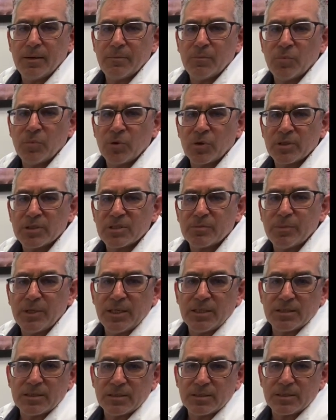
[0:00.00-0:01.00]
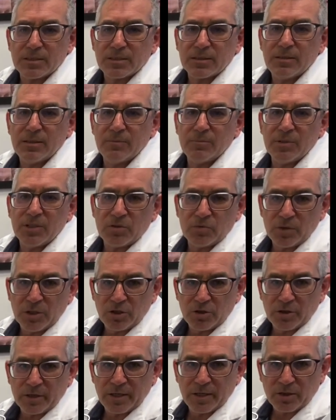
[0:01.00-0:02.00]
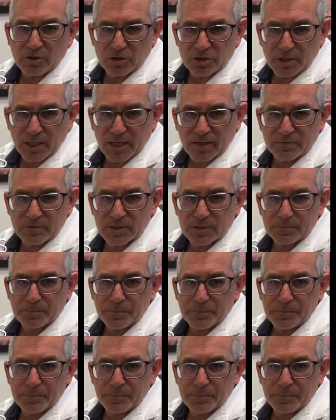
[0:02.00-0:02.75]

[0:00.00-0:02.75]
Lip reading: more spaces in between your hair shafts.